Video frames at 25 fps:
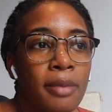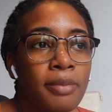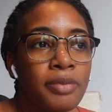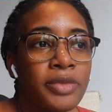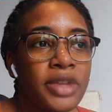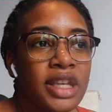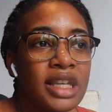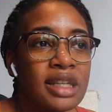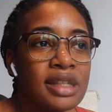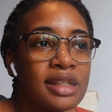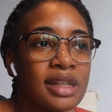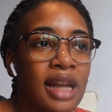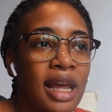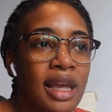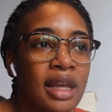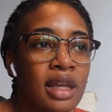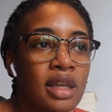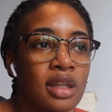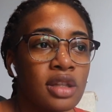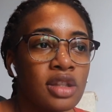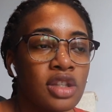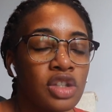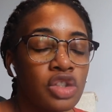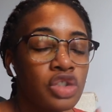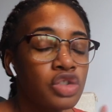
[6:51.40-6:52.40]
Things
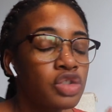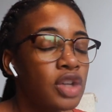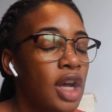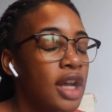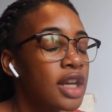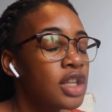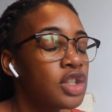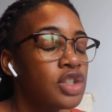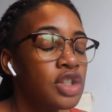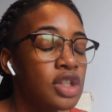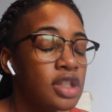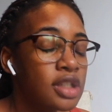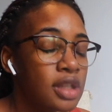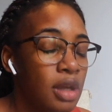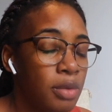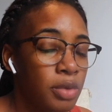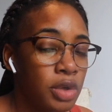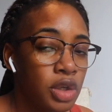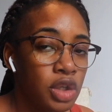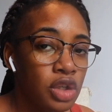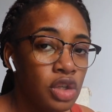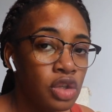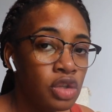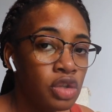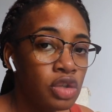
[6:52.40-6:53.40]
like the strategies that we're
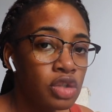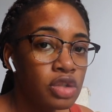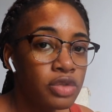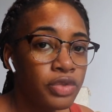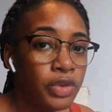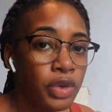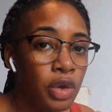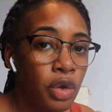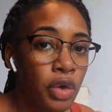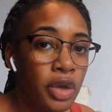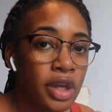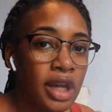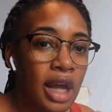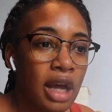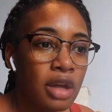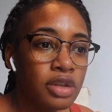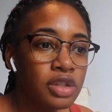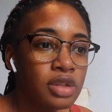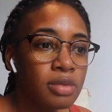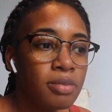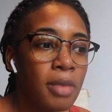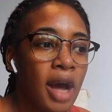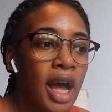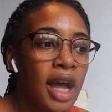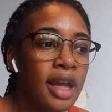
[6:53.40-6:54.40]
going to use for going out
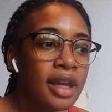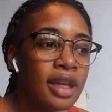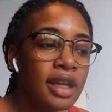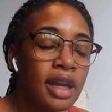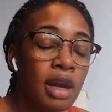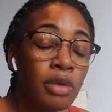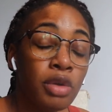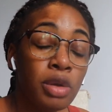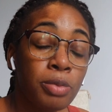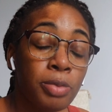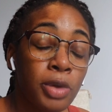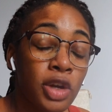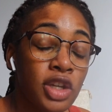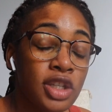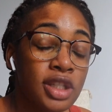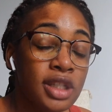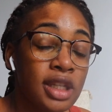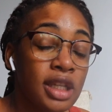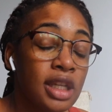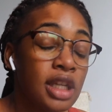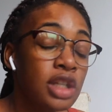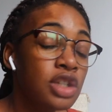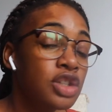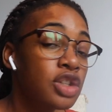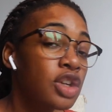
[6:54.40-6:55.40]
to market. Are we
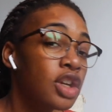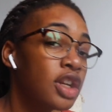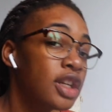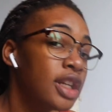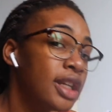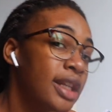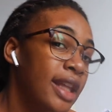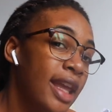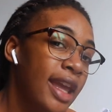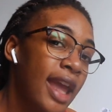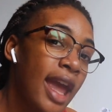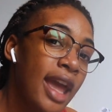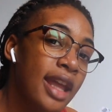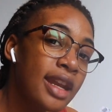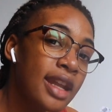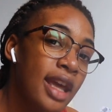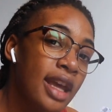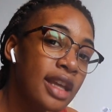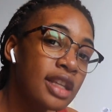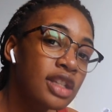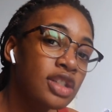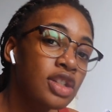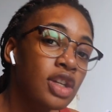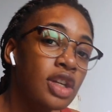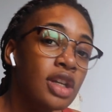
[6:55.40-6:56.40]
posting internally and
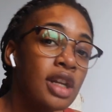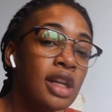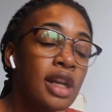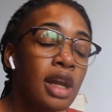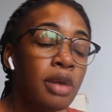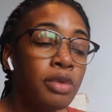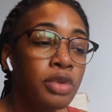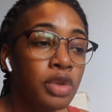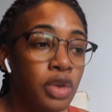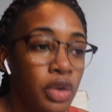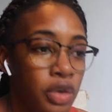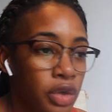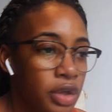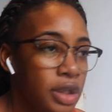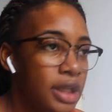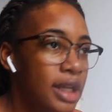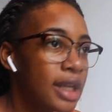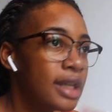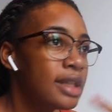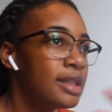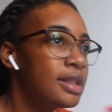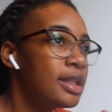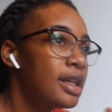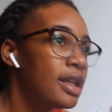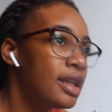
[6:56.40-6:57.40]
externally? Are we going on
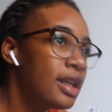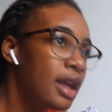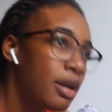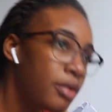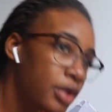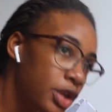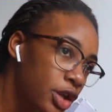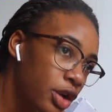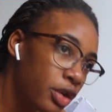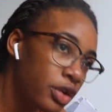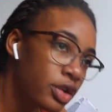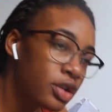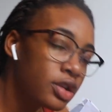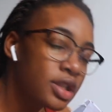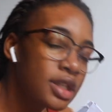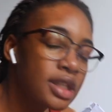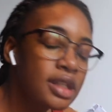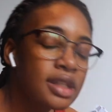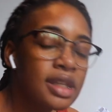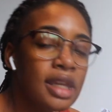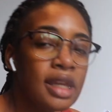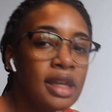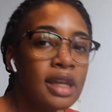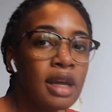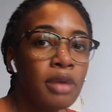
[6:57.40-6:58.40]
LinkedIn? Are we going on
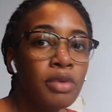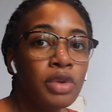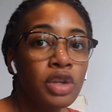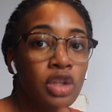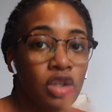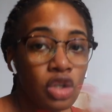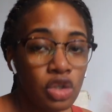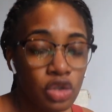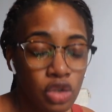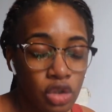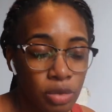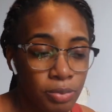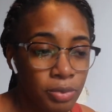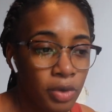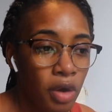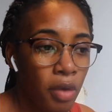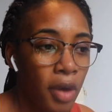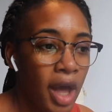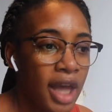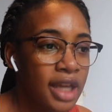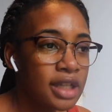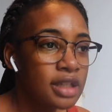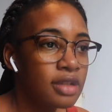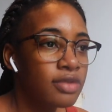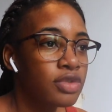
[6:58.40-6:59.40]
Seek? Are we going to do
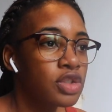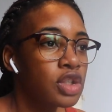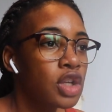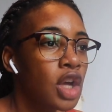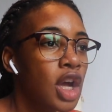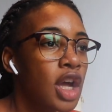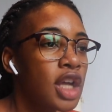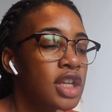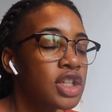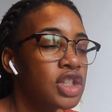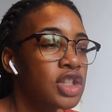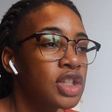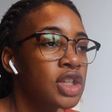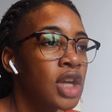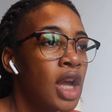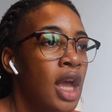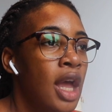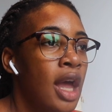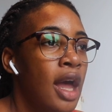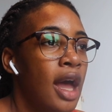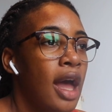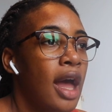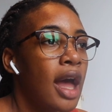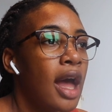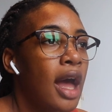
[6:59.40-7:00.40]
proactive search?
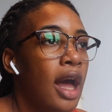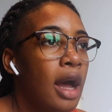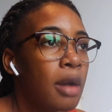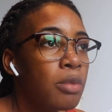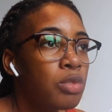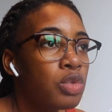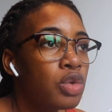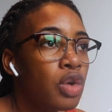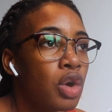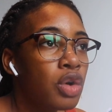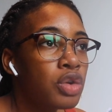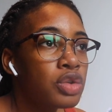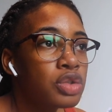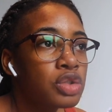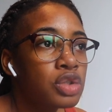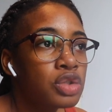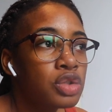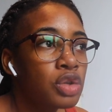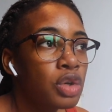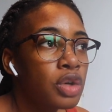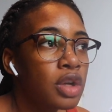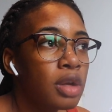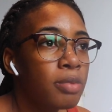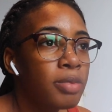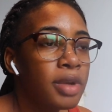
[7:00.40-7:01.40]
We'll also
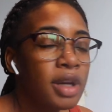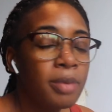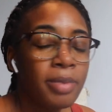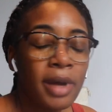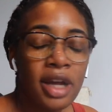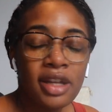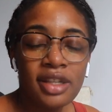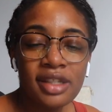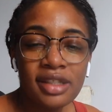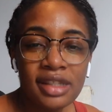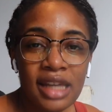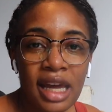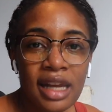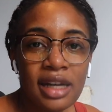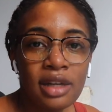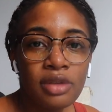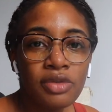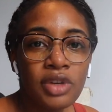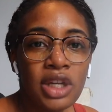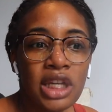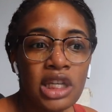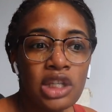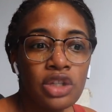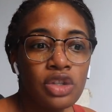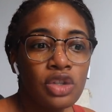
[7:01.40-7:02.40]
talk a bit about
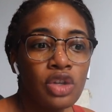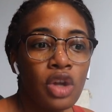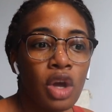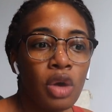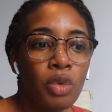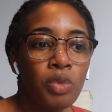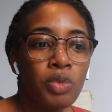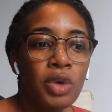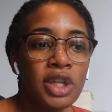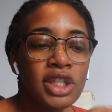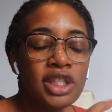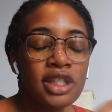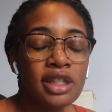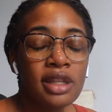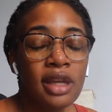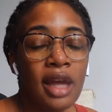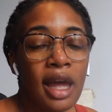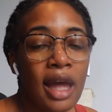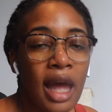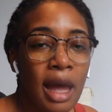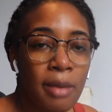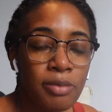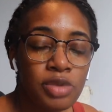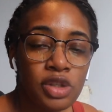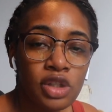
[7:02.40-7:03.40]
salaries. You know, what's
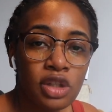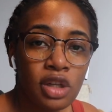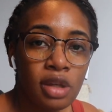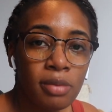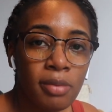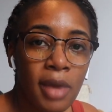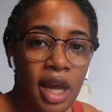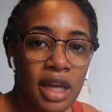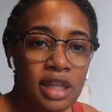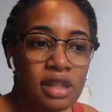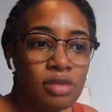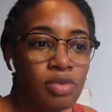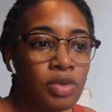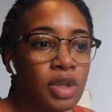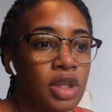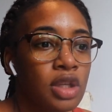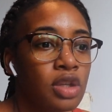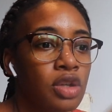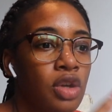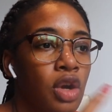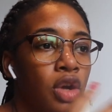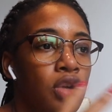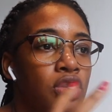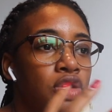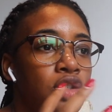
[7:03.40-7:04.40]
the absolute max we can
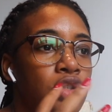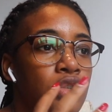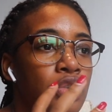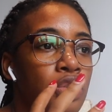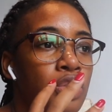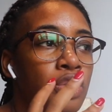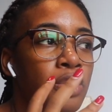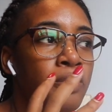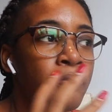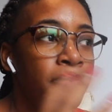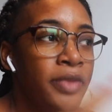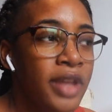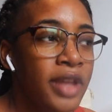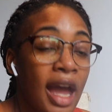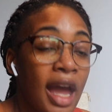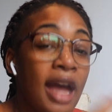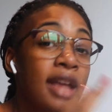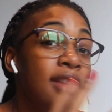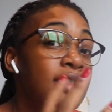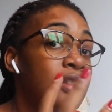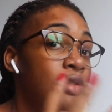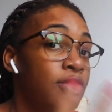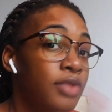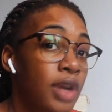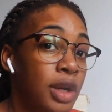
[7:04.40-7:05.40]
go to?
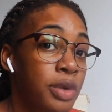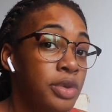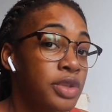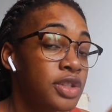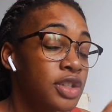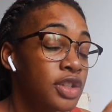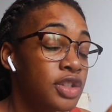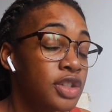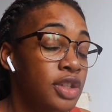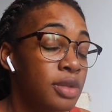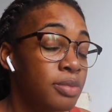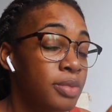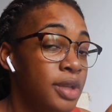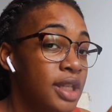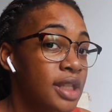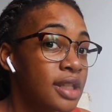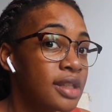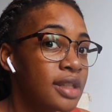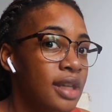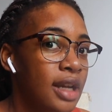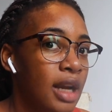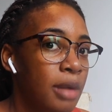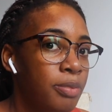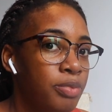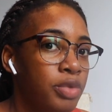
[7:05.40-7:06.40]
Has the requisition been
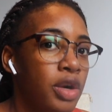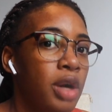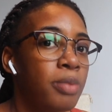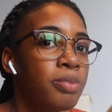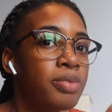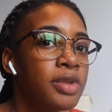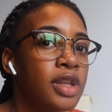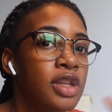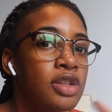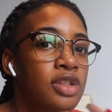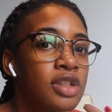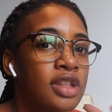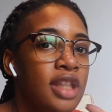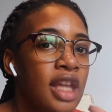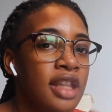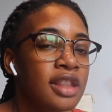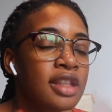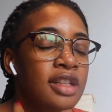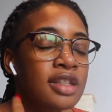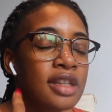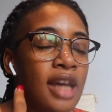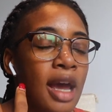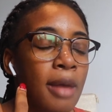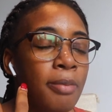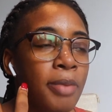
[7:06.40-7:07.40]
set up properly so that
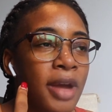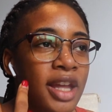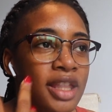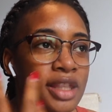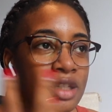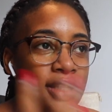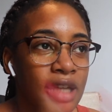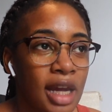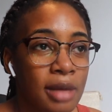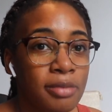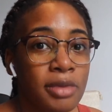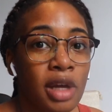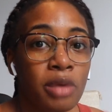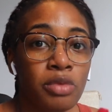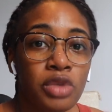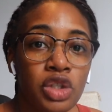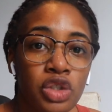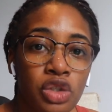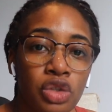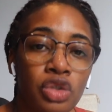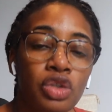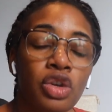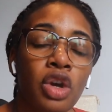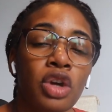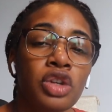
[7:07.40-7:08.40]
by the time that we
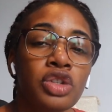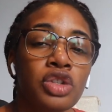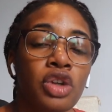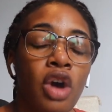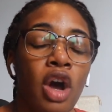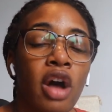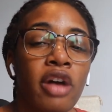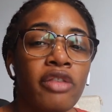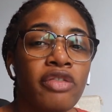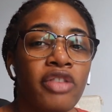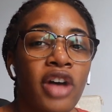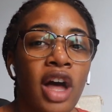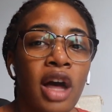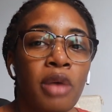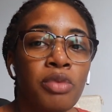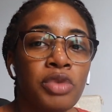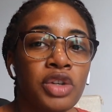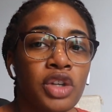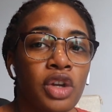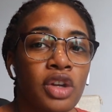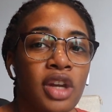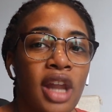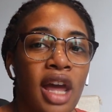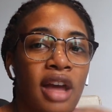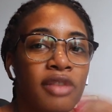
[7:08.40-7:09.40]
do go to offer, we
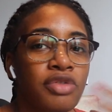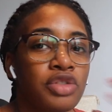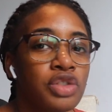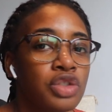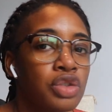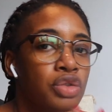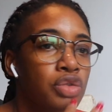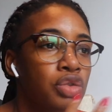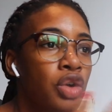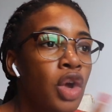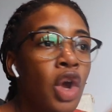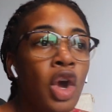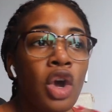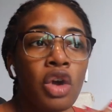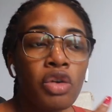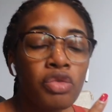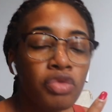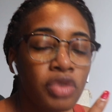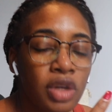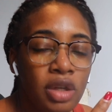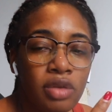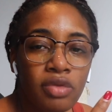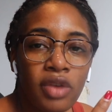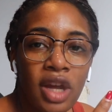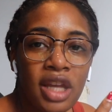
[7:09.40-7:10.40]
don't have to
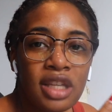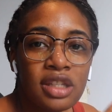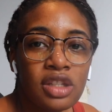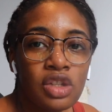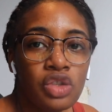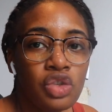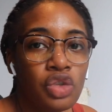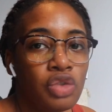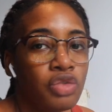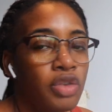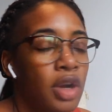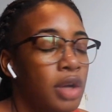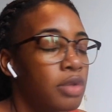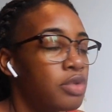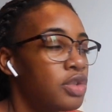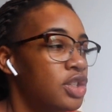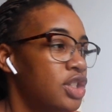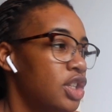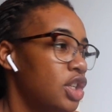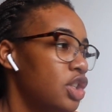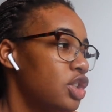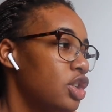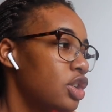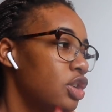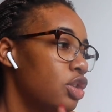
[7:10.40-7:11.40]
re-raise a new
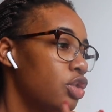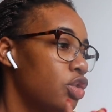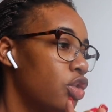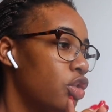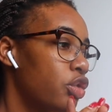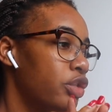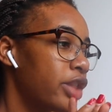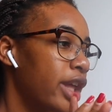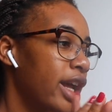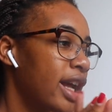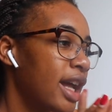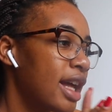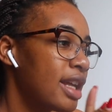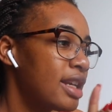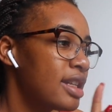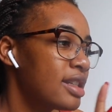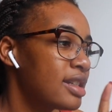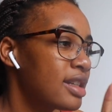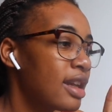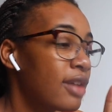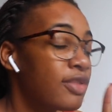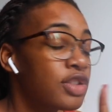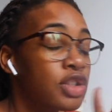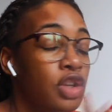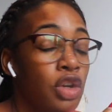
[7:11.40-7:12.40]
requisition and all that kind of
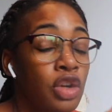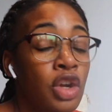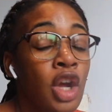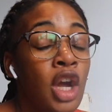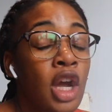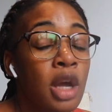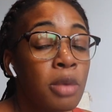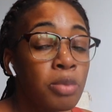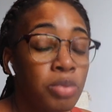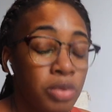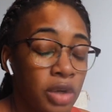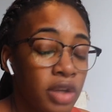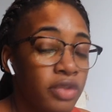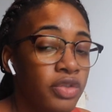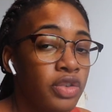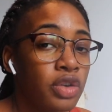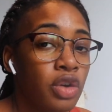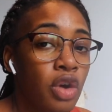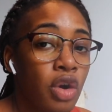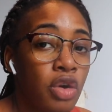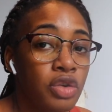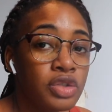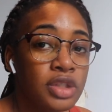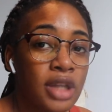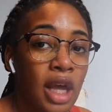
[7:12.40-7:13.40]
stuff. So briefing
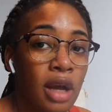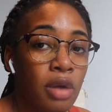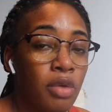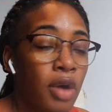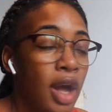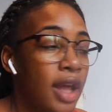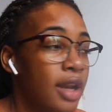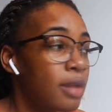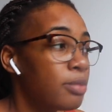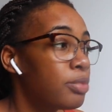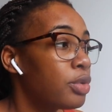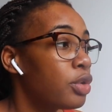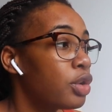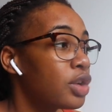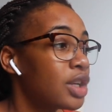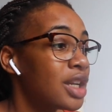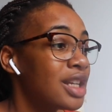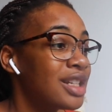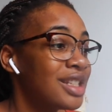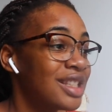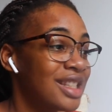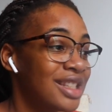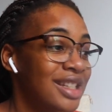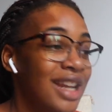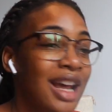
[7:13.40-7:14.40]
calls are quite
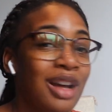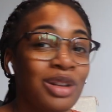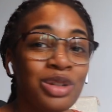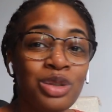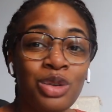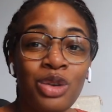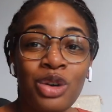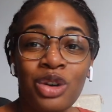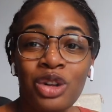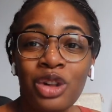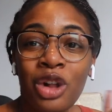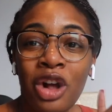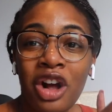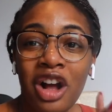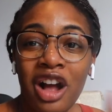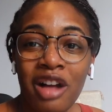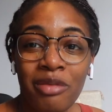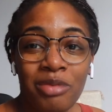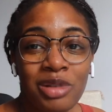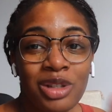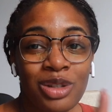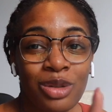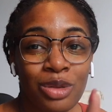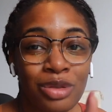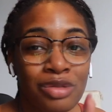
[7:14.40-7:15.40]
important. It's now 2 o'clock. I've
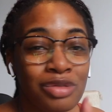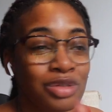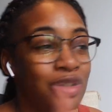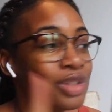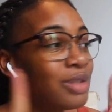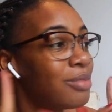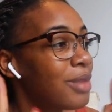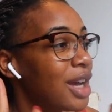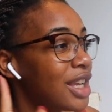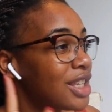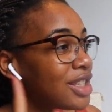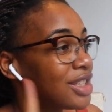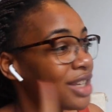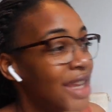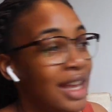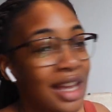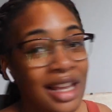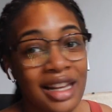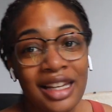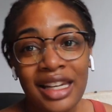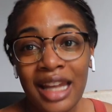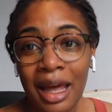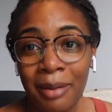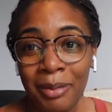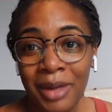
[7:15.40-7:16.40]
been talking too much.
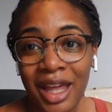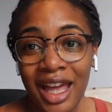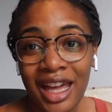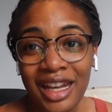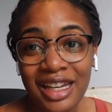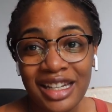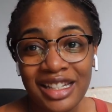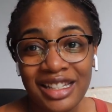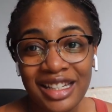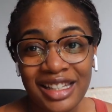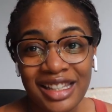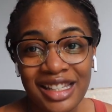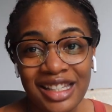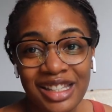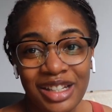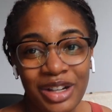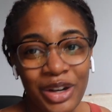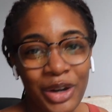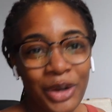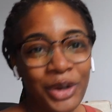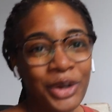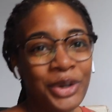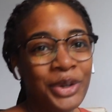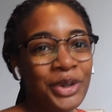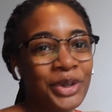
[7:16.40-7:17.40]
Let me head into this
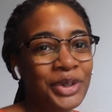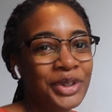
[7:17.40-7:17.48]
call.